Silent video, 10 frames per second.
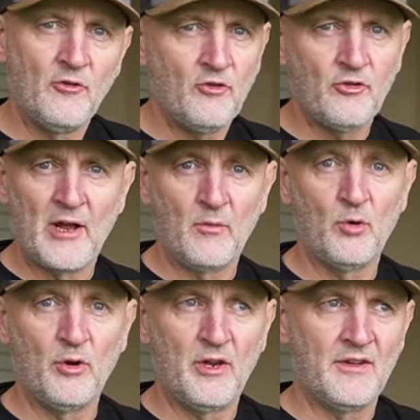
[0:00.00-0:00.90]
and just how
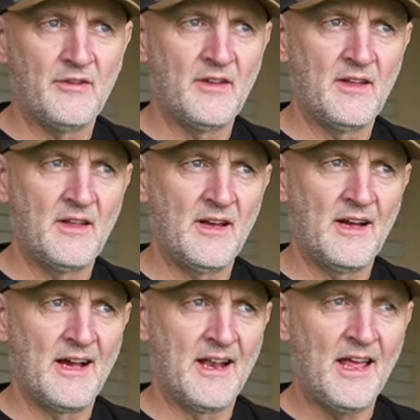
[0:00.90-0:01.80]
good it is.
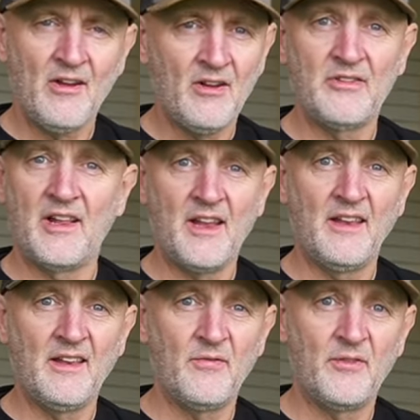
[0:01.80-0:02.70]
And I ain't going to tell you any
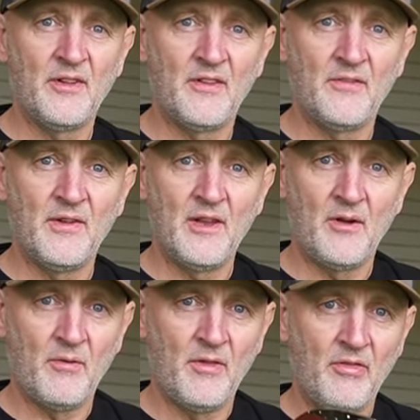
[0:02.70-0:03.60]
difference in this
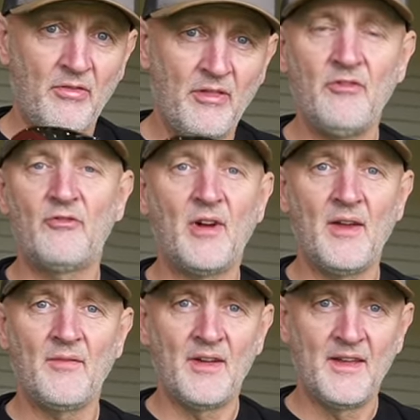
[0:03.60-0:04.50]
video. This
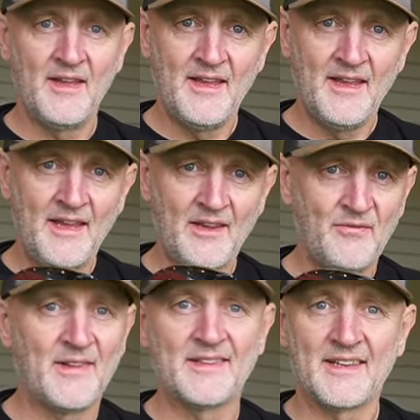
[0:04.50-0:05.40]
driver is
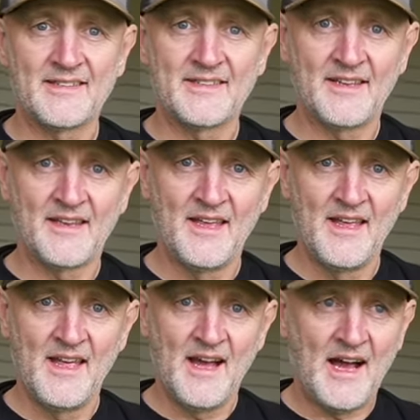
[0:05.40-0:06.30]
fantastic.
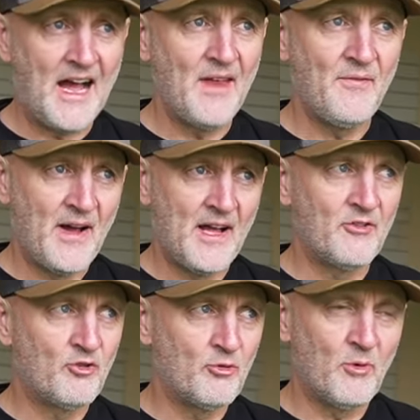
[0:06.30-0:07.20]
I've
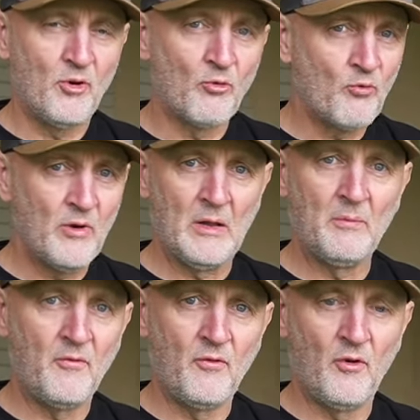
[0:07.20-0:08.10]
had some unreal
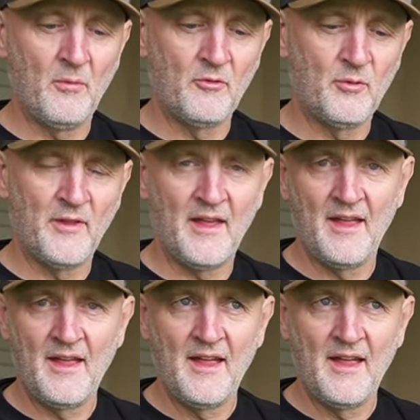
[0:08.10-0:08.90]
performance with it.